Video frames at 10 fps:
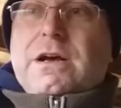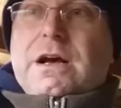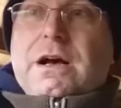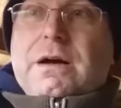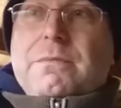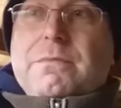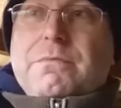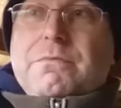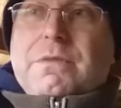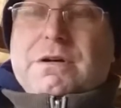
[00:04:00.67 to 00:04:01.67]

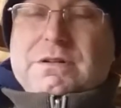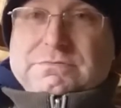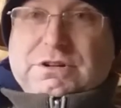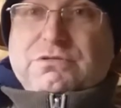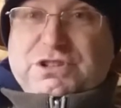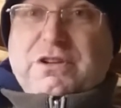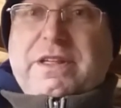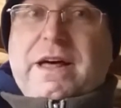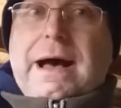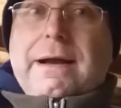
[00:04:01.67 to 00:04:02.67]
I'll show
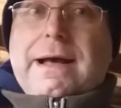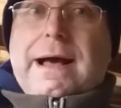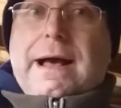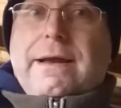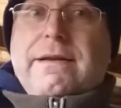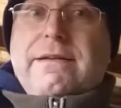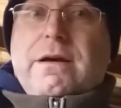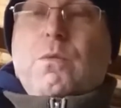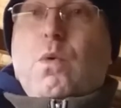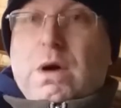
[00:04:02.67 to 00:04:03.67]
you that and
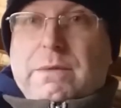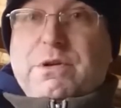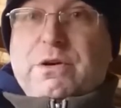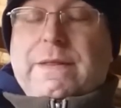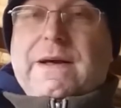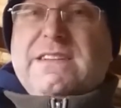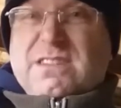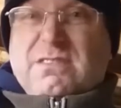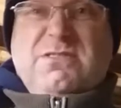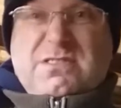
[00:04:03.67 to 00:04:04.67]
why I'm doing that,
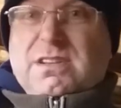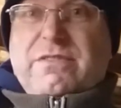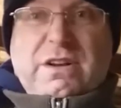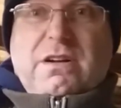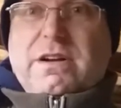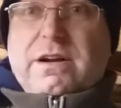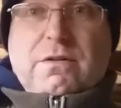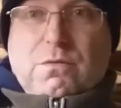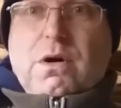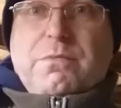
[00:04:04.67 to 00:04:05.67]
so just to give you an idea
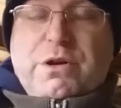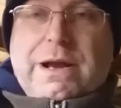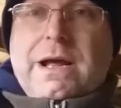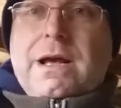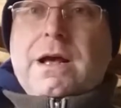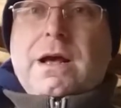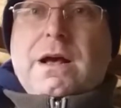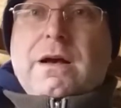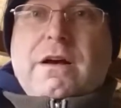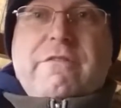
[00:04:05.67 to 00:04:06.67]
of what I'm doing.
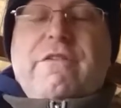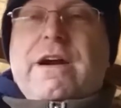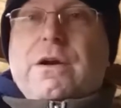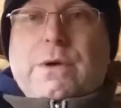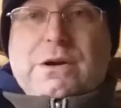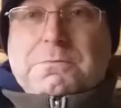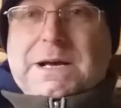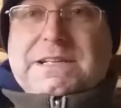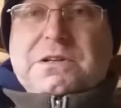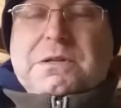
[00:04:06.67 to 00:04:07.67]
Very quick
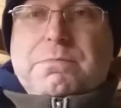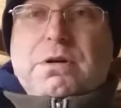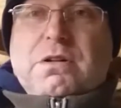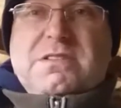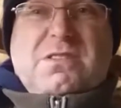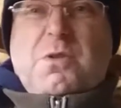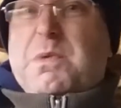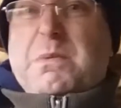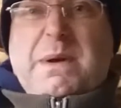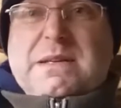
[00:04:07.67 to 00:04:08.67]
update on the plot. There's a
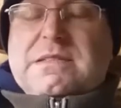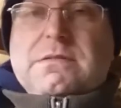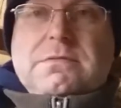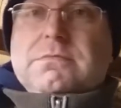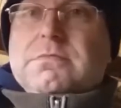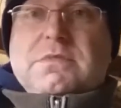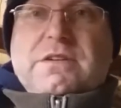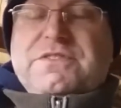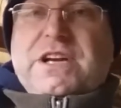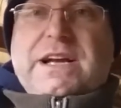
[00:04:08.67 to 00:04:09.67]
couple of bits that
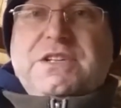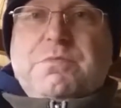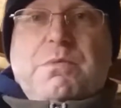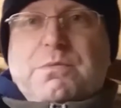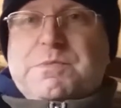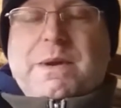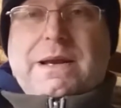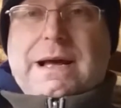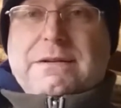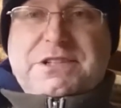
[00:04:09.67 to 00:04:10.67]
have changed. My mum's been
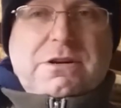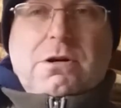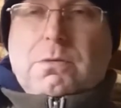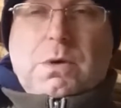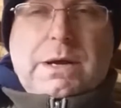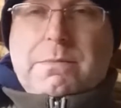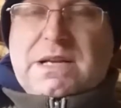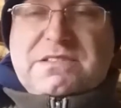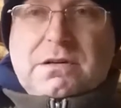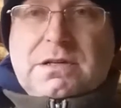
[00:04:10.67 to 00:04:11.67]
down, she can't wait,
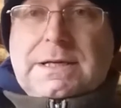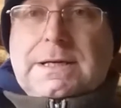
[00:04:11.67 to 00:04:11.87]
bless her.